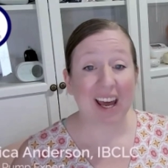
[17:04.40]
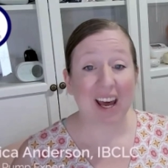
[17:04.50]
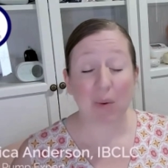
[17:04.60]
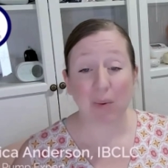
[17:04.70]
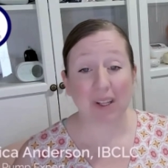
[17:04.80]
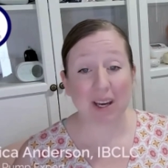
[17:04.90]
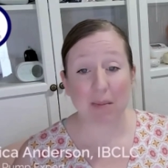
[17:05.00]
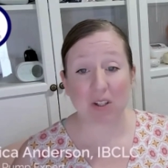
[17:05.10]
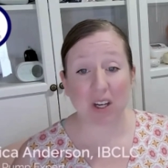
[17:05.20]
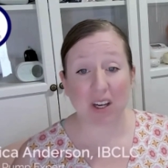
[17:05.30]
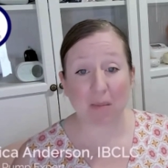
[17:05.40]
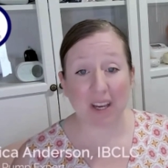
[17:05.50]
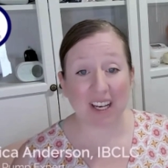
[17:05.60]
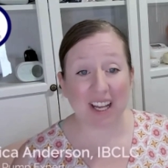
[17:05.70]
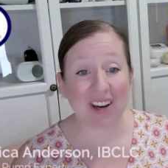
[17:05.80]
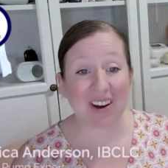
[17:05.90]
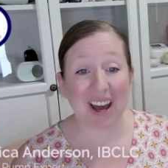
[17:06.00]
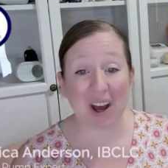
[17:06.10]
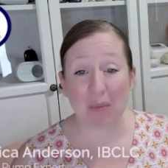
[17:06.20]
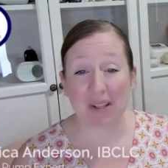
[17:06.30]
I'll really appreciate you being here.
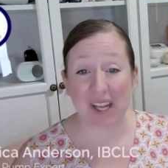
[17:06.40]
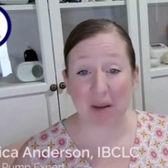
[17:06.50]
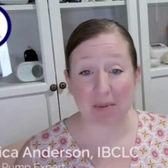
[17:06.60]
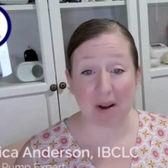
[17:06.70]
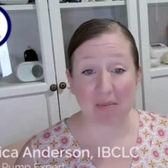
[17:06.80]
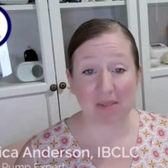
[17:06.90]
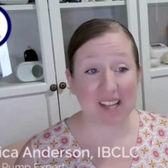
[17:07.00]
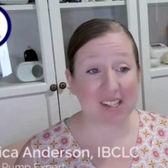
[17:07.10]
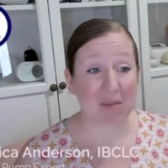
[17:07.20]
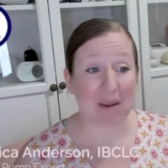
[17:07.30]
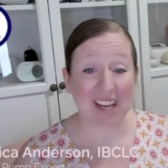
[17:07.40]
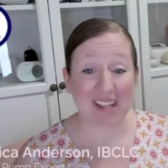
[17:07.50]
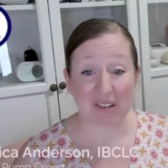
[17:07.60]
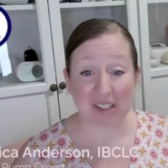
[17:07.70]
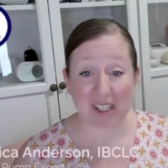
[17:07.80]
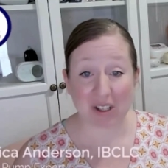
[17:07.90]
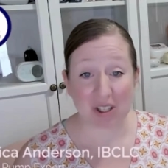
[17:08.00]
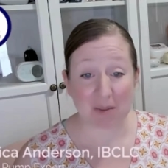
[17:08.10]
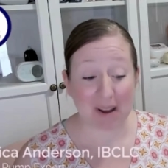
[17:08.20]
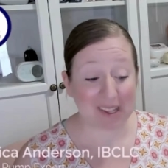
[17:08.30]
I hope this helps moms as they're making their decisions
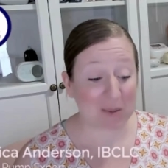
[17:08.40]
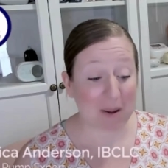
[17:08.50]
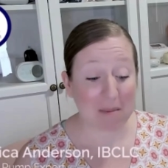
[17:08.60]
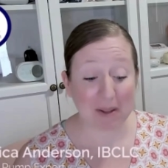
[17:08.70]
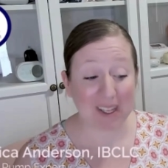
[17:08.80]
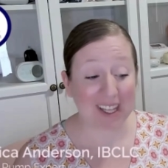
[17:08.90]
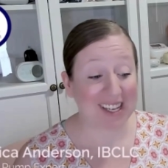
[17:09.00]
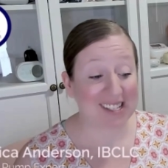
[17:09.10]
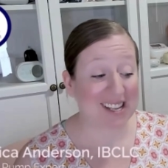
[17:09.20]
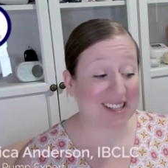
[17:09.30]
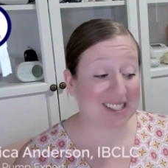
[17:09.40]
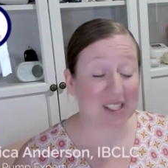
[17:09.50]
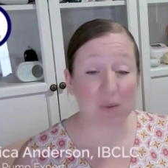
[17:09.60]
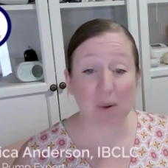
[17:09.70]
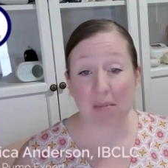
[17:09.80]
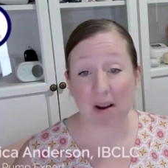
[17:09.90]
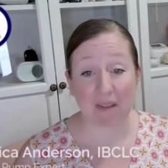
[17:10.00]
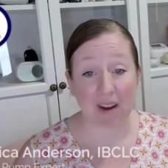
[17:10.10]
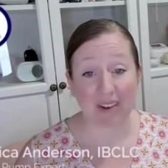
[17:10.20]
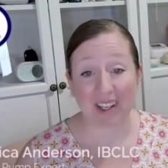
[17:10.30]
about this pump. Like I said, this is one of my
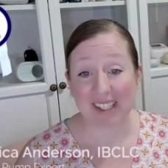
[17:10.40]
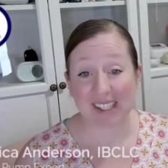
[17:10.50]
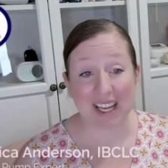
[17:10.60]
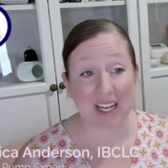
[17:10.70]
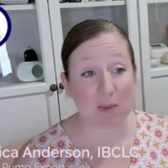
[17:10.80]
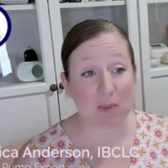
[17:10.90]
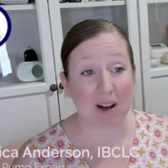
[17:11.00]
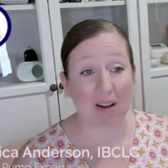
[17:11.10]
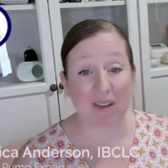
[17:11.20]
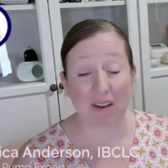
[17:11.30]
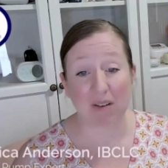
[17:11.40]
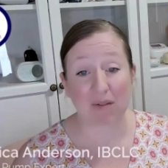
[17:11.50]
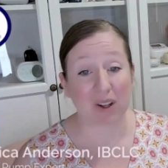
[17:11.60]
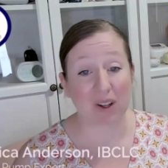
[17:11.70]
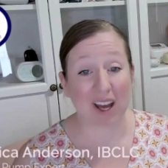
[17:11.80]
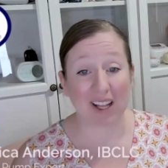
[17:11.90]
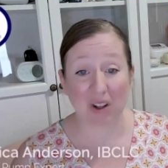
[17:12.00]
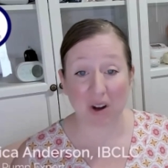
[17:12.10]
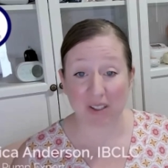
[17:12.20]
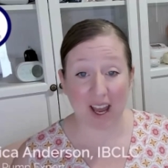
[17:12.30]
favorites, and it's been a favorite for a
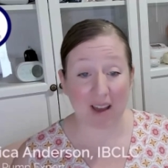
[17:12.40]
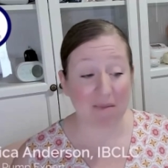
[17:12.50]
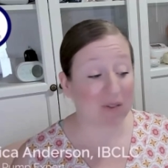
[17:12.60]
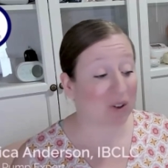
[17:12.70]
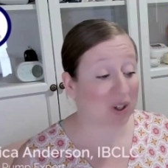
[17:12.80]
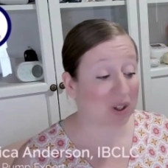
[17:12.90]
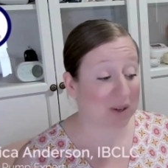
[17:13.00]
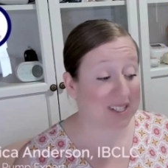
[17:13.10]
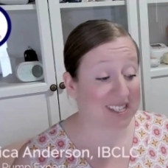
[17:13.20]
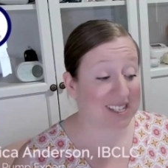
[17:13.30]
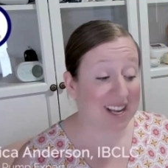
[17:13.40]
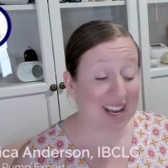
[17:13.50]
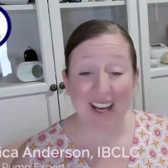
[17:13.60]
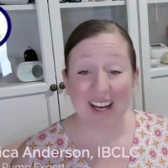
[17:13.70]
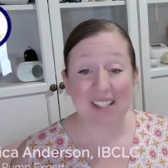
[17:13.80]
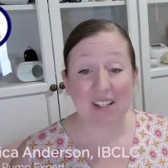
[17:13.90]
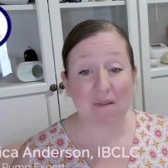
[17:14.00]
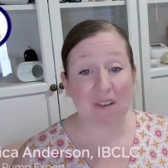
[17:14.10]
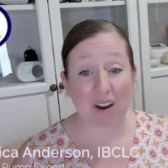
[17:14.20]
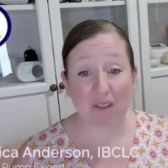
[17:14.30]
long time for good reason. It's a
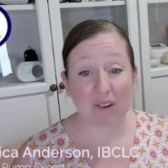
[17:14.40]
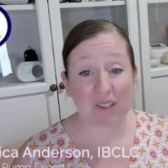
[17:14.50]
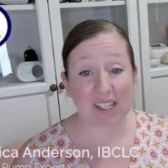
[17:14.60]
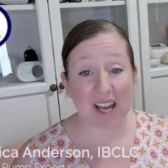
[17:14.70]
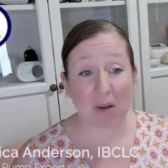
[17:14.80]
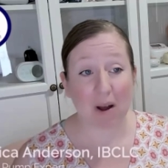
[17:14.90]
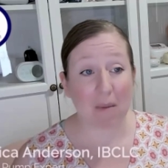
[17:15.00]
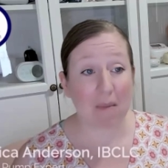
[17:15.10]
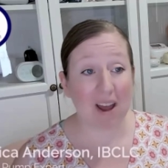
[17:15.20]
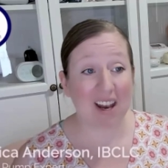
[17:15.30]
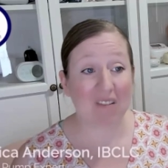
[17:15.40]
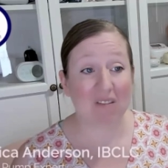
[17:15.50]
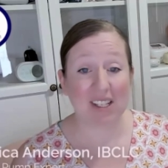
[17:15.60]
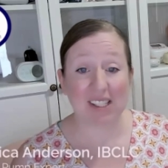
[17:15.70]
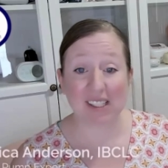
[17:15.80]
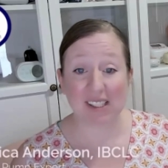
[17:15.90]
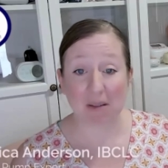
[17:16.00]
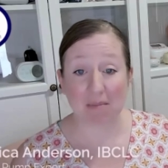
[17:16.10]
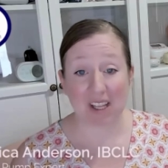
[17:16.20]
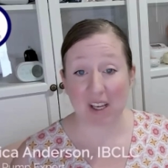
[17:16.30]
very versatile pump, and if this is
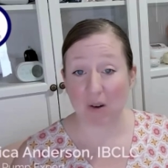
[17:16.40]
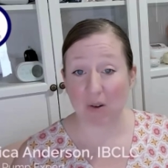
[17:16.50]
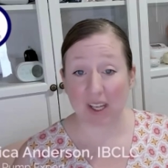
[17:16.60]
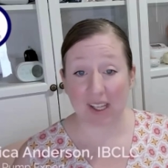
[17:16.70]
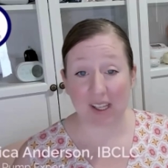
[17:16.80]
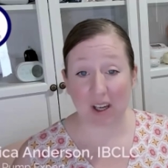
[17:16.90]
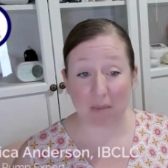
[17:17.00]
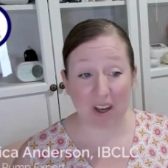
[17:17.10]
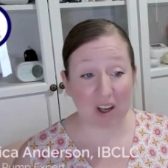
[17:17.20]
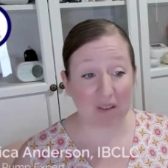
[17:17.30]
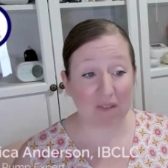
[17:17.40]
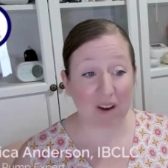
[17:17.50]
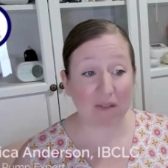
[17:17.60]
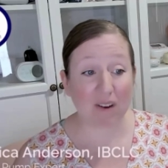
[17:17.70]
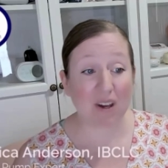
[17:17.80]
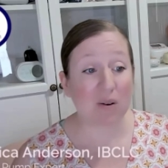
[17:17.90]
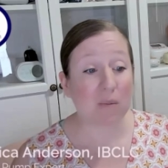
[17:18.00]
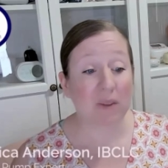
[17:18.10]
something that you think could be a good fit for you,